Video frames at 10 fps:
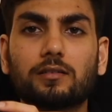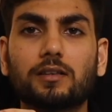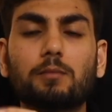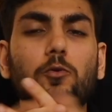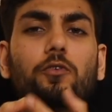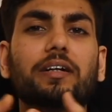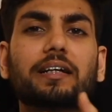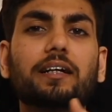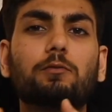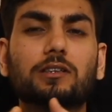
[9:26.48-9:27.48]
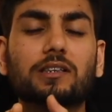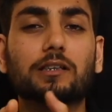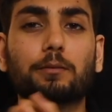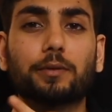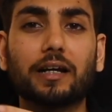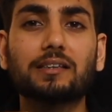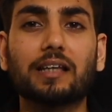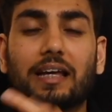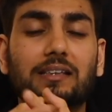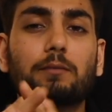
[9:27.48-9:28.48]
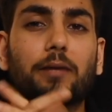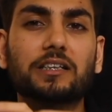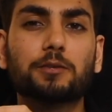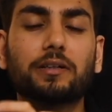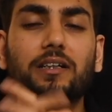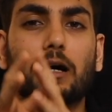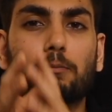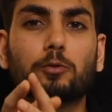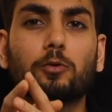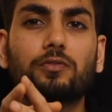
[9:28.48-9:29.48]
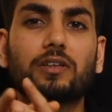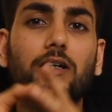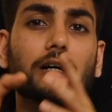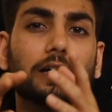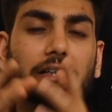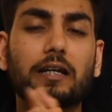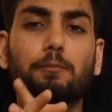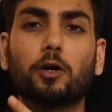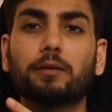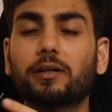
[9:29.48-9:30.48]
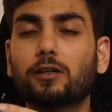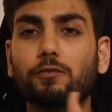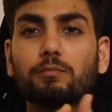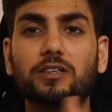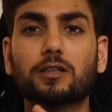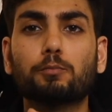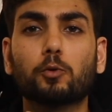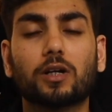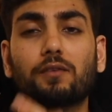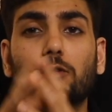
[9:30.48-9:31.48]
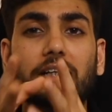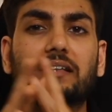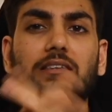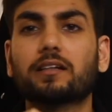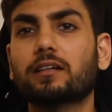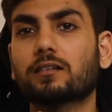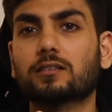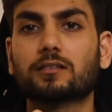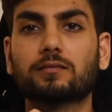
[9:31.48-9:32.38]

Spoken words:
The move indeed was a surprise, as the management approved the reappointment of Mr. Pota for next 3 years.